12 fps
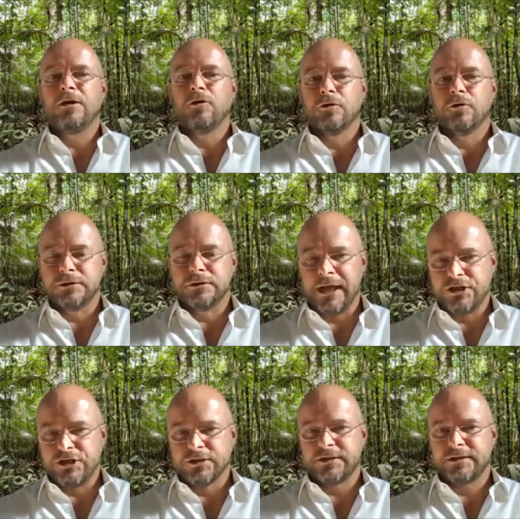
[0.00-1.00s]

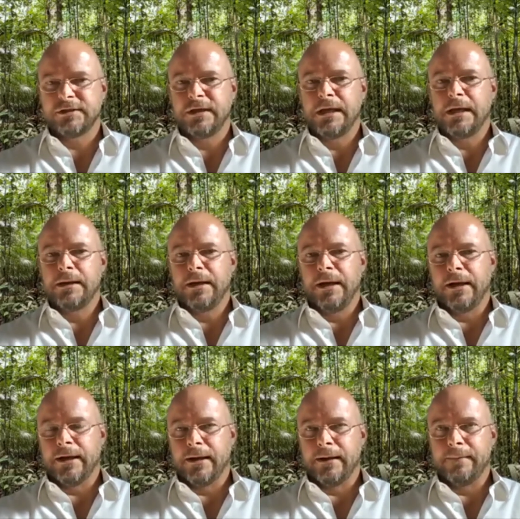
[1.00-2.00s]
audacious
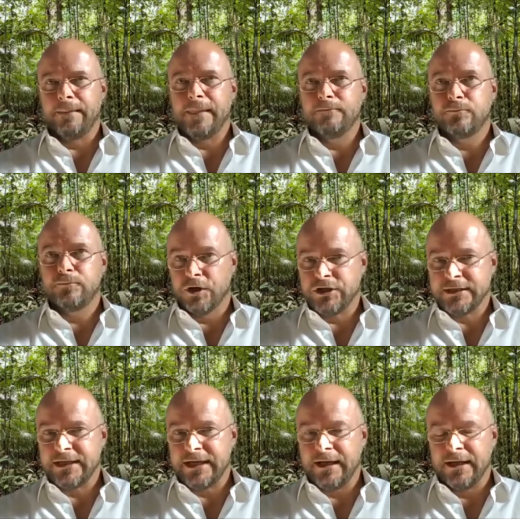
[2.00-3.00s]
uh, project to
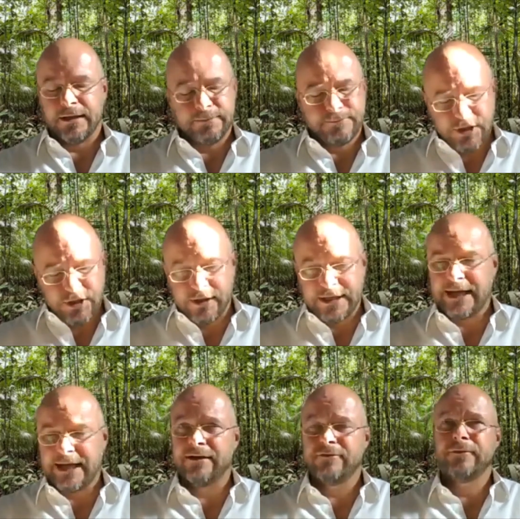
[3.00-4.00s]
ha- uh, target to have.